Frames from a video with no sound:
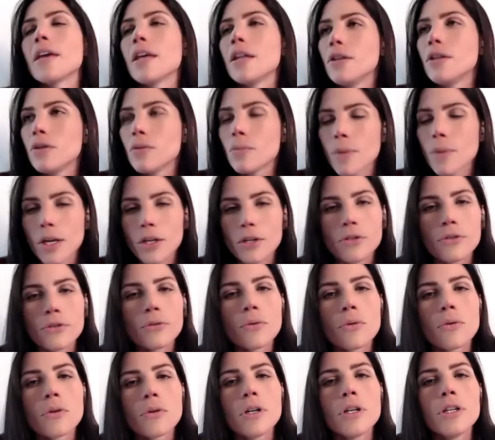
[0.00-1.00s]
Can you make
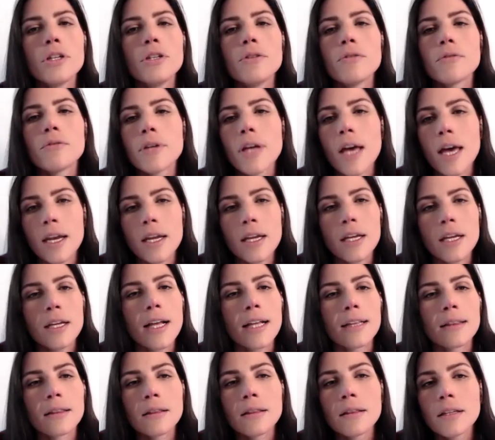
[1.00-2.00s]
sure you're
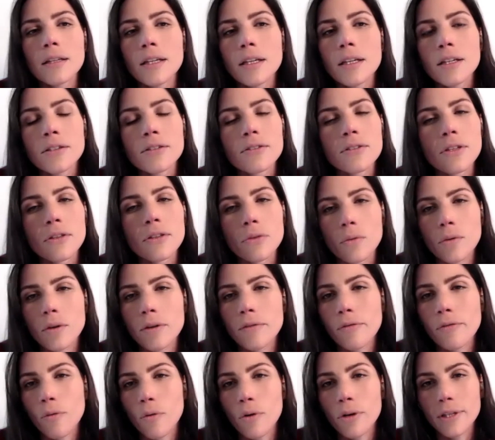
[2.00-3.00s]
getting at least the
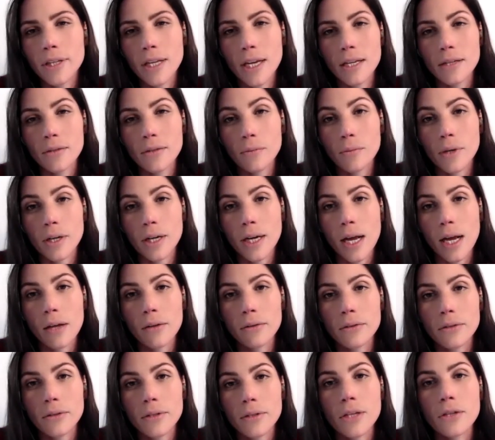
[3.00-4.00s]
3, 4 days
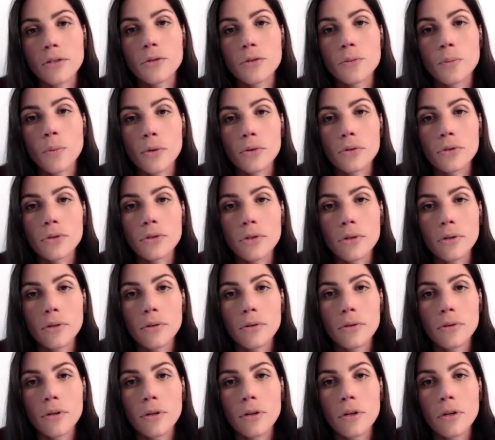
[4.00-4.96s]
workouts that you're supposed to?